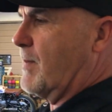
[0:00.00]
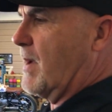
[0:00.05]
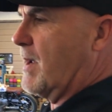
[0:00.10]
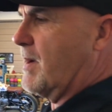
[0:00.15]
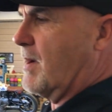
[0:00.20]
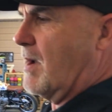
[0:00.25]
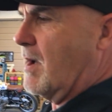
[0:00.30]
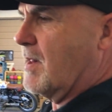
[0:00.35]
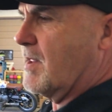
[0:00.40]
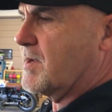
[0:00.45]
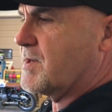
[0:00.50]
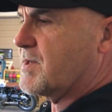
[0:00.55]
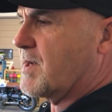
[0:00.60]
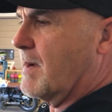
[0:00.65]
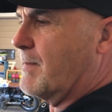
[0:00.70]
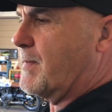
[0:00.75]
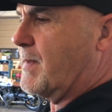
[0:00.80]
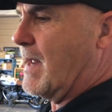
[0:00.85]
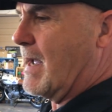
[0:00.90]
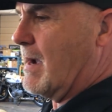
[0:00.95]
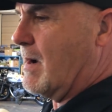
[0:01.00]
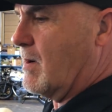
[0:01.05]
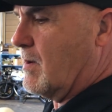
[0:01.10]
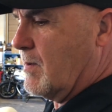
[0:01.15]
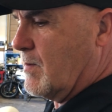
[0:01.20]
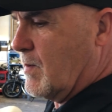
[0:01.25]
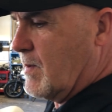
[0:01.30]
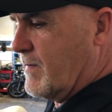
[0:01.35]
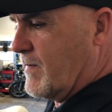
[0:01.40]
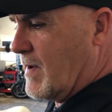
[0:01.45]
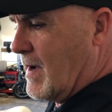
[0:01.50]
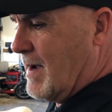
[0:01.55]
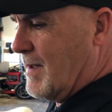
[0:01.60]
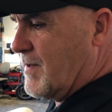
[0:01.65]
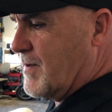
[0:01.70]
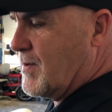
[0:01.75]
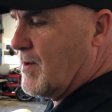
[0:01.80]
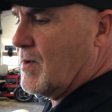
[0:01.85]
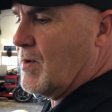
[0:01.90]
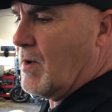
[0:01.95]
to button all this up now. We've gone
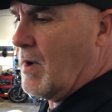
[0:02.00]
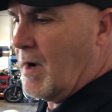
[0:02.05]
through